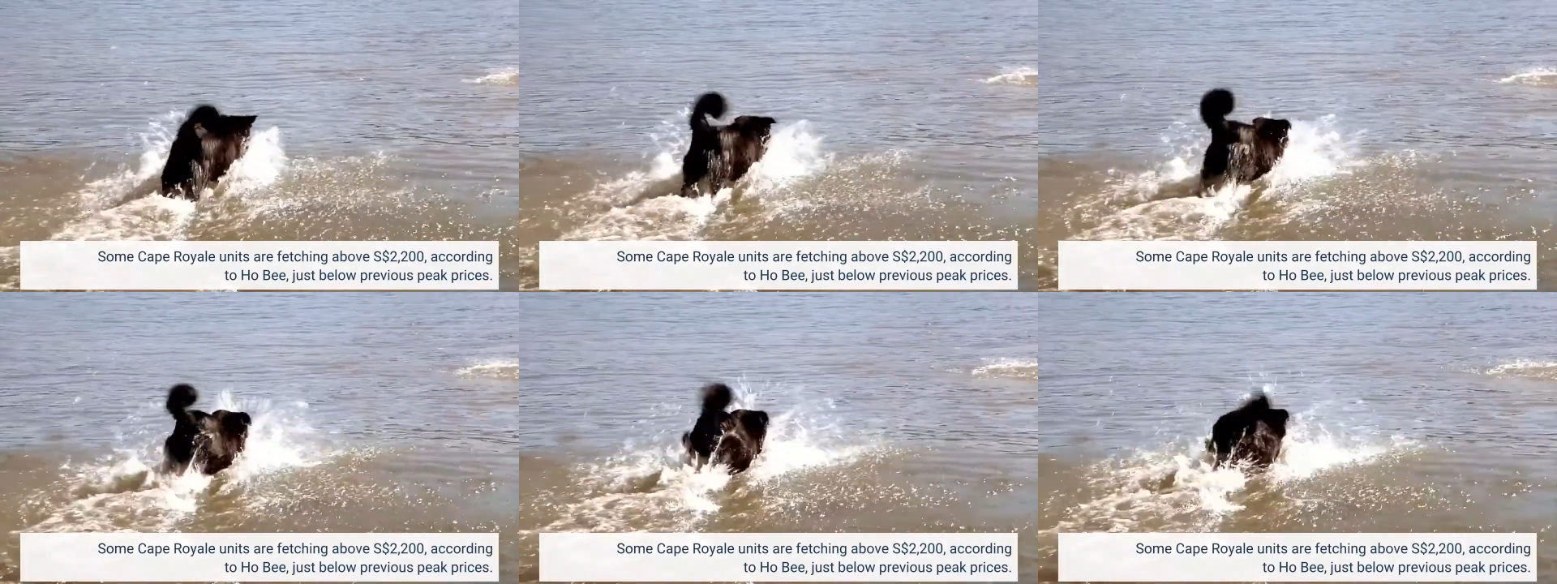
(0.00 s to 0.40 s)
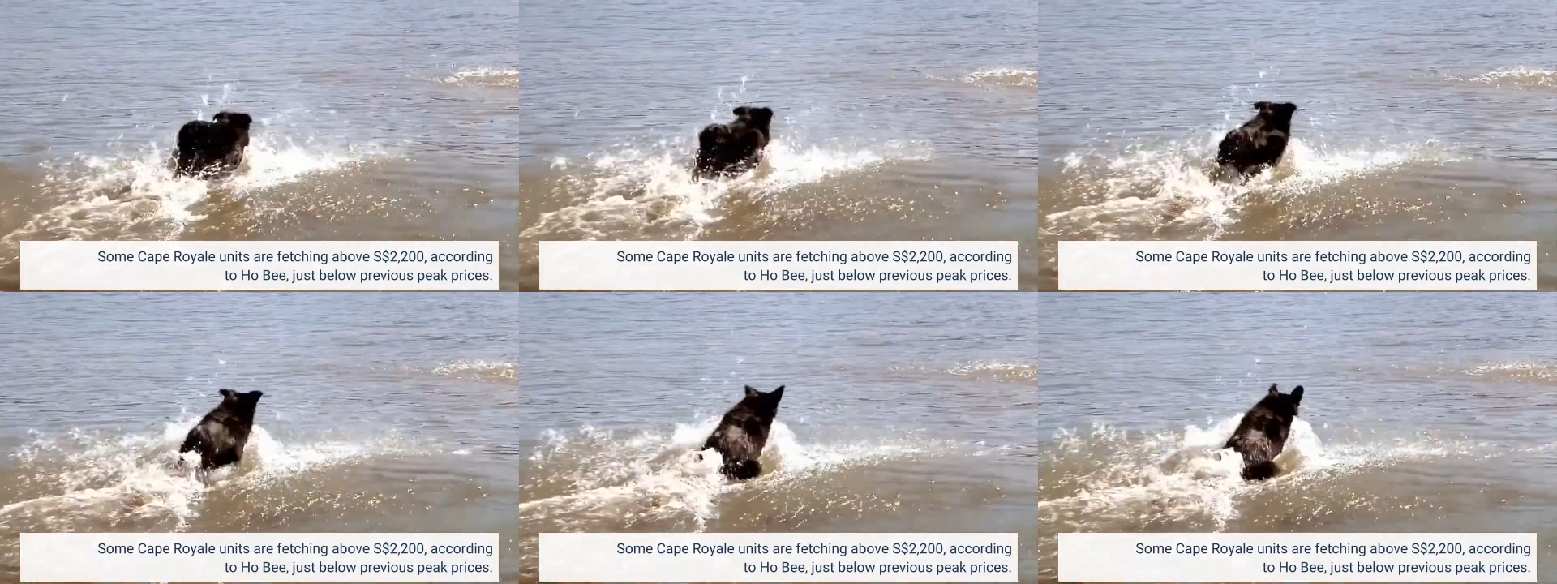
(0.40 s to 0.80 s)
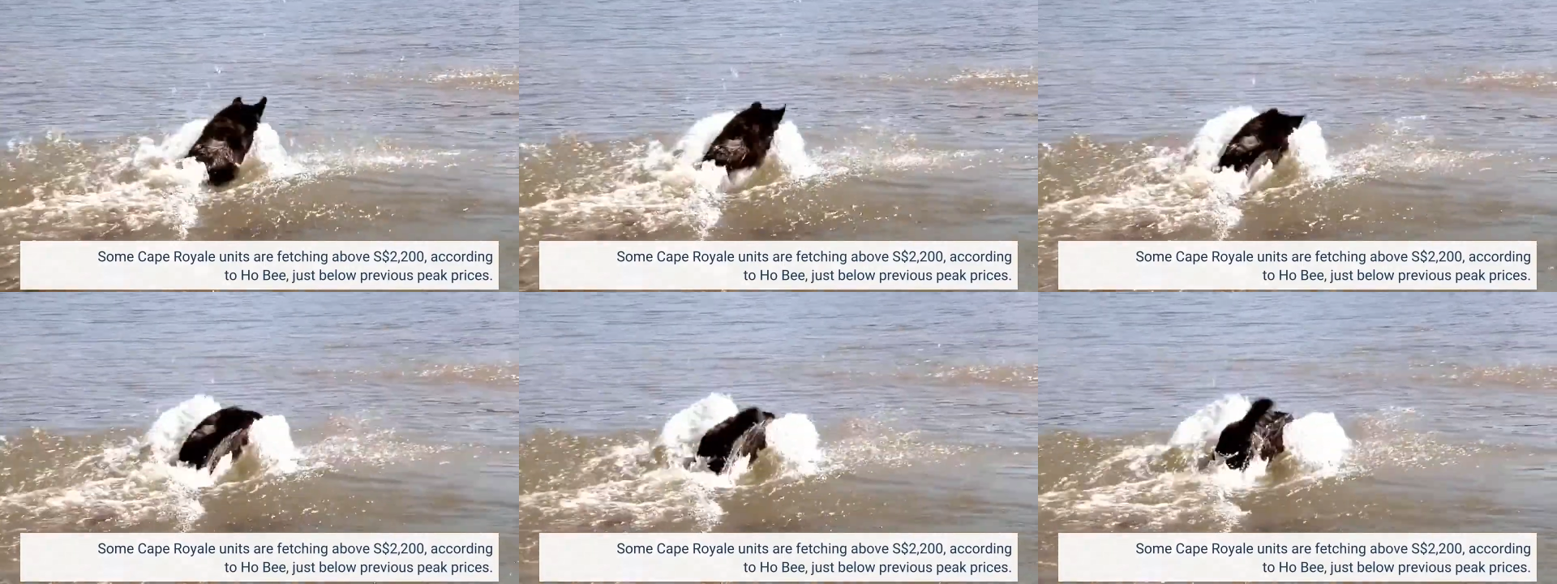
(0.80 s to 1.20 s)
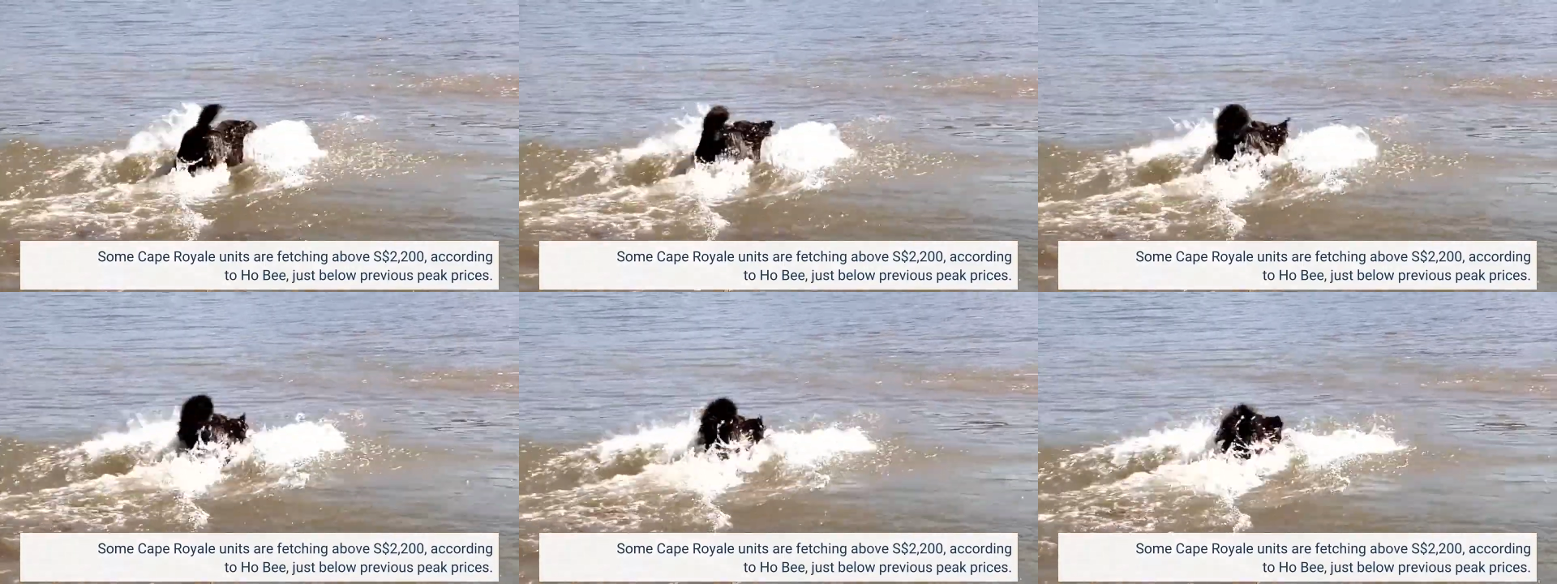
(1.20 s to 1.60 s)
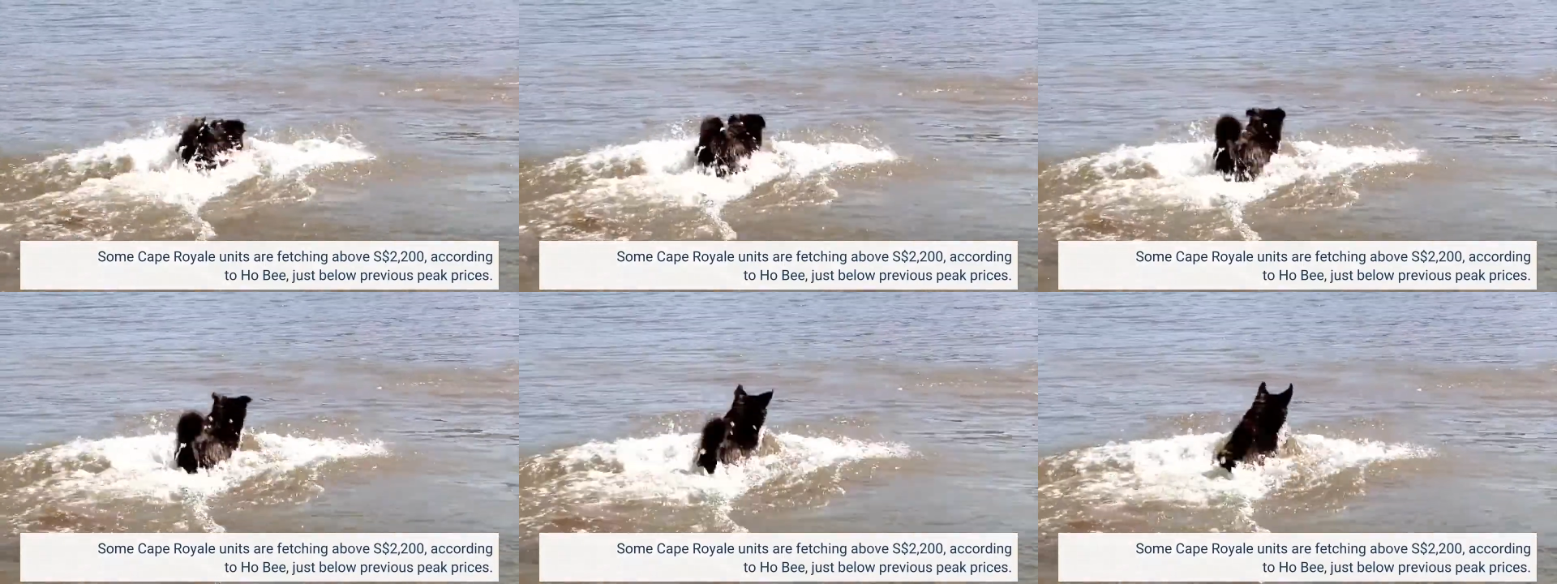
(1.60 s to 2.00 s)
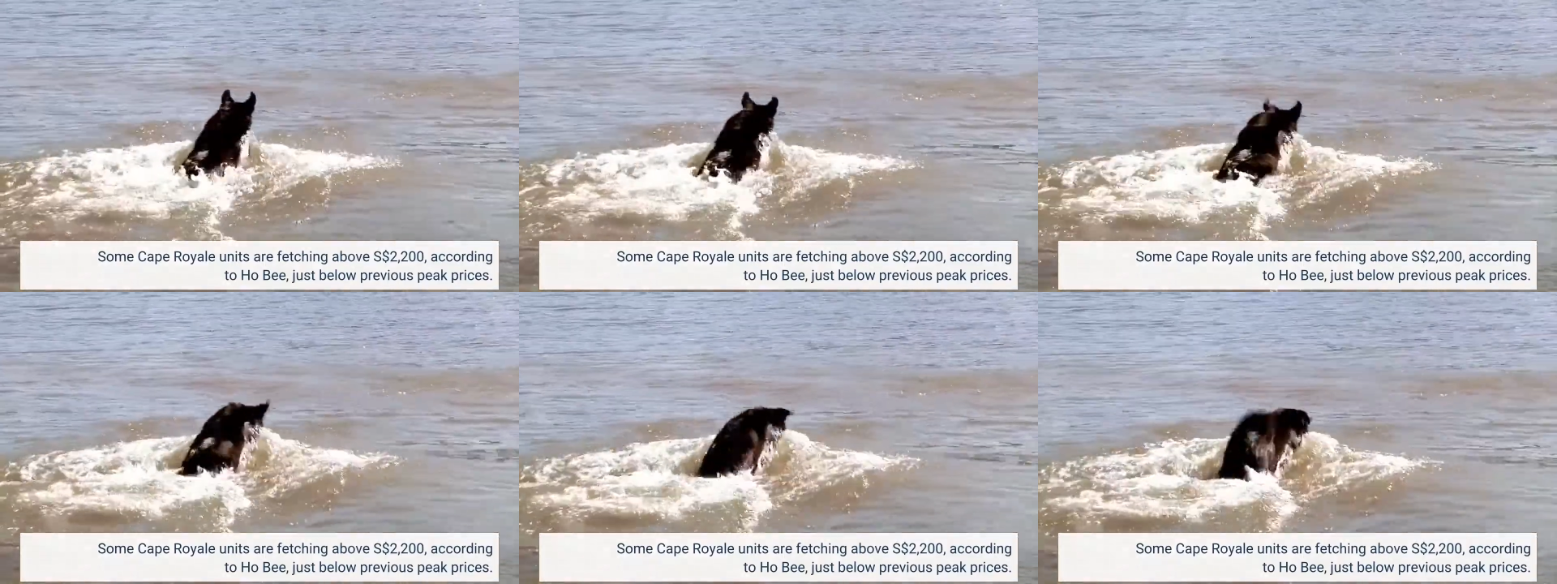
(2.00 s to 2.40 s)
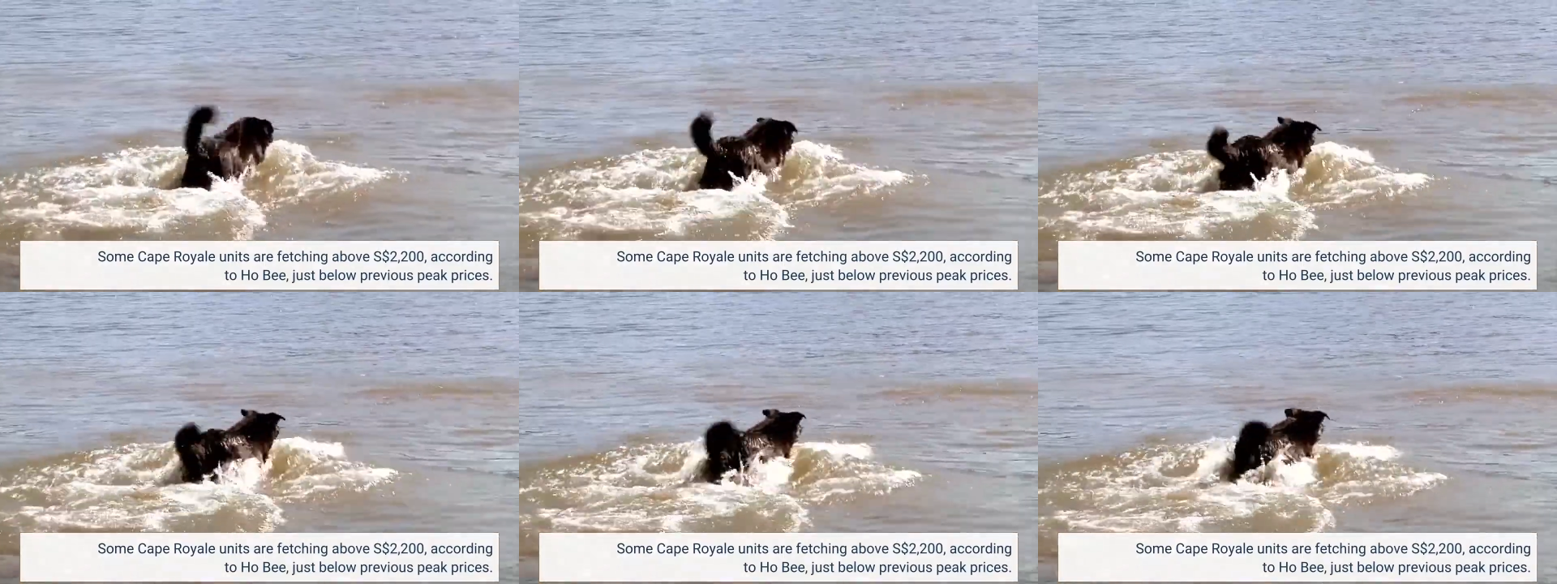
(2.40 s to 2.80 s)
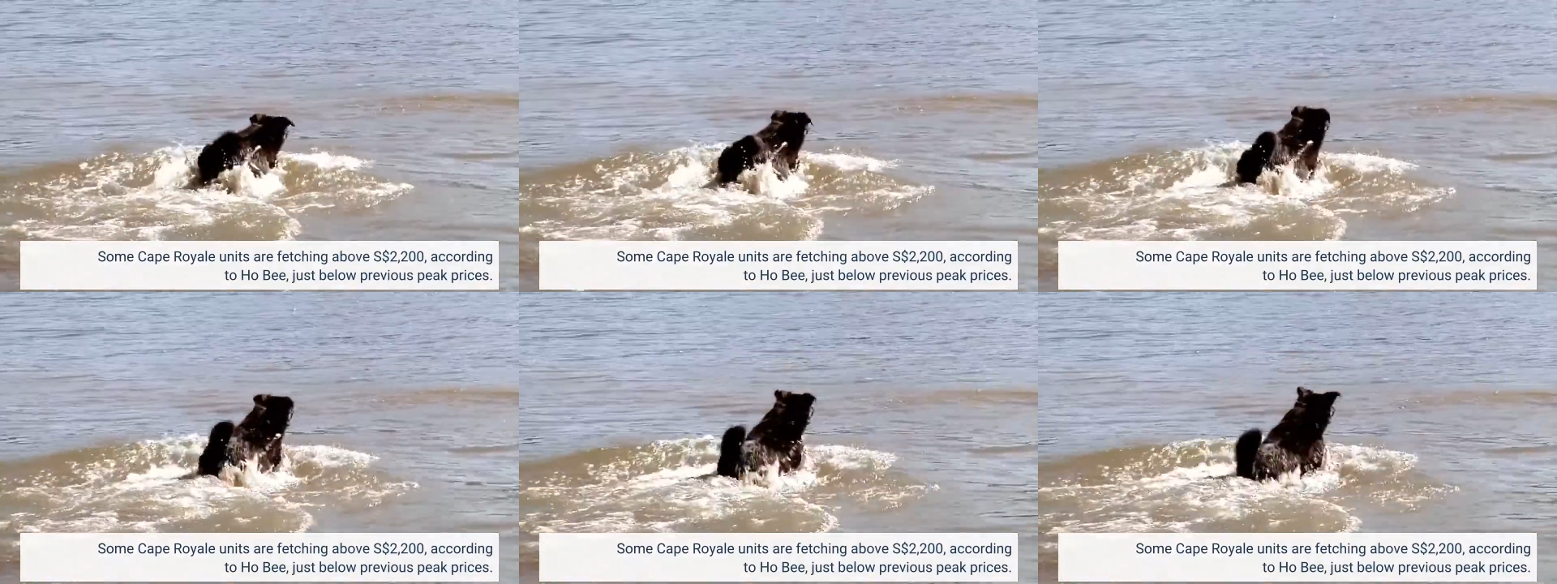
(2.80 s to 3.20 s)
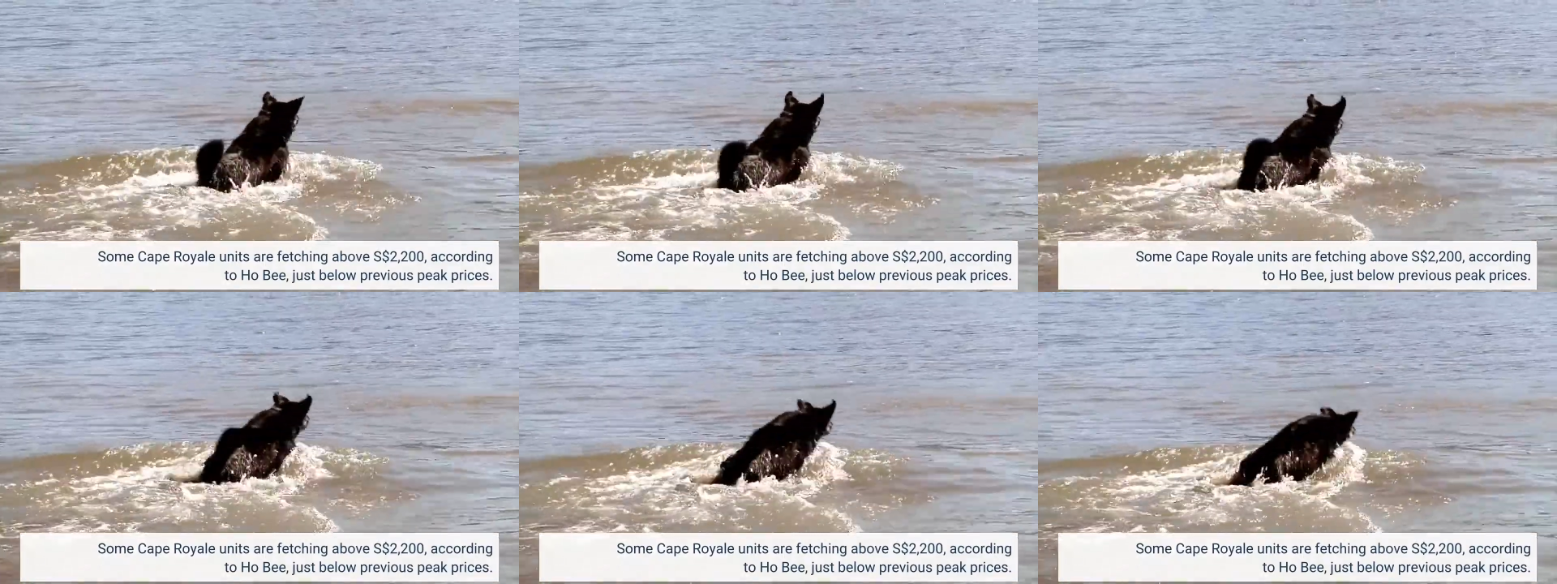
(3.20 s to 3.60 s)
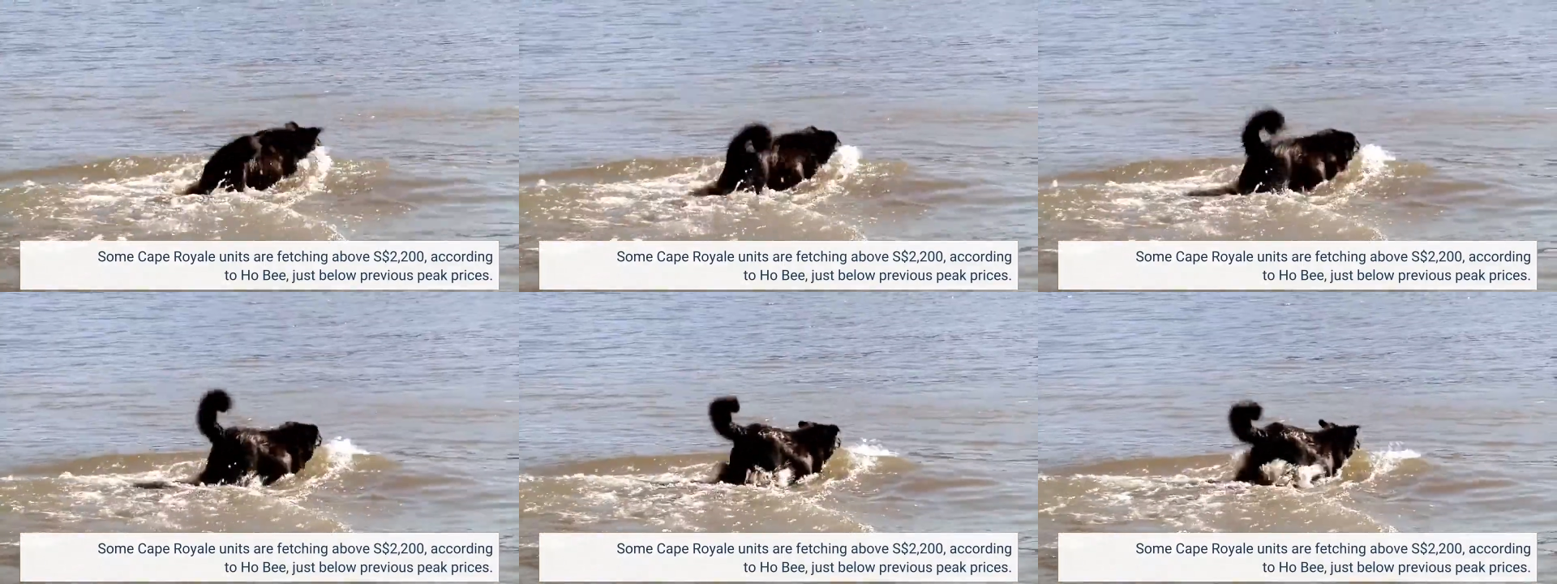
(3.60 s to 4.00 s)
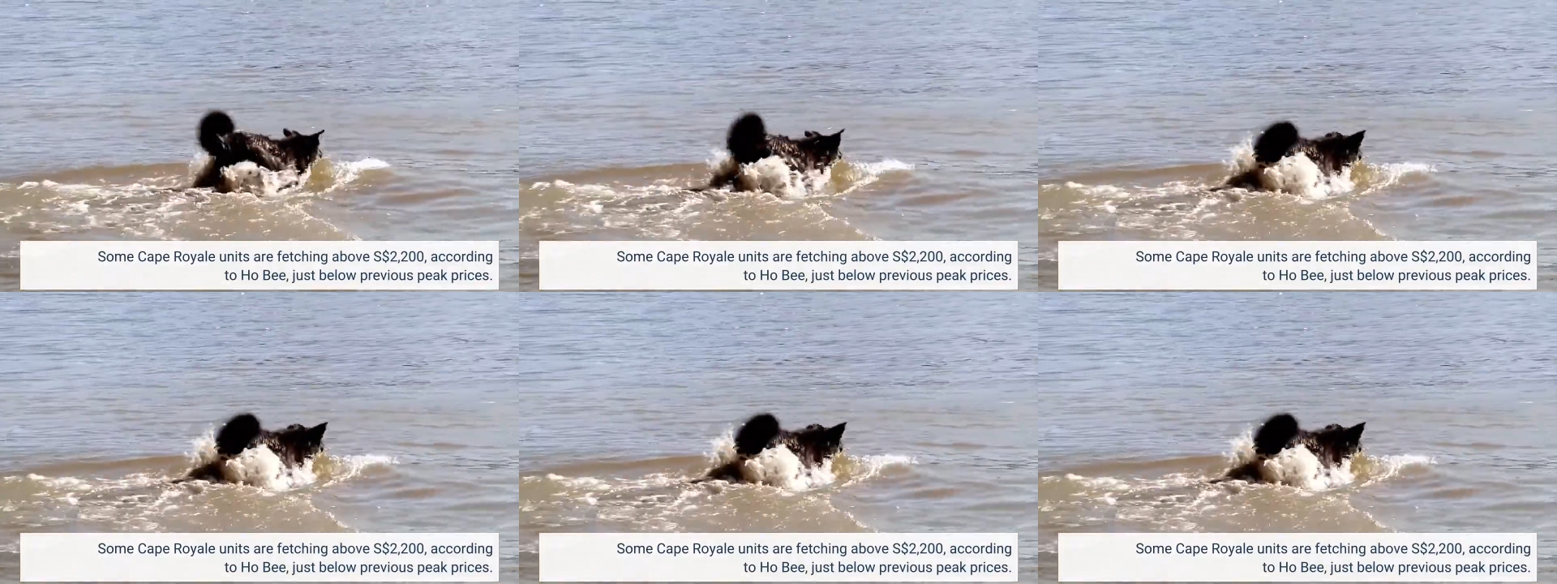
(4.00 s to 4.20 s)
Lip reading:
(no speaker visible)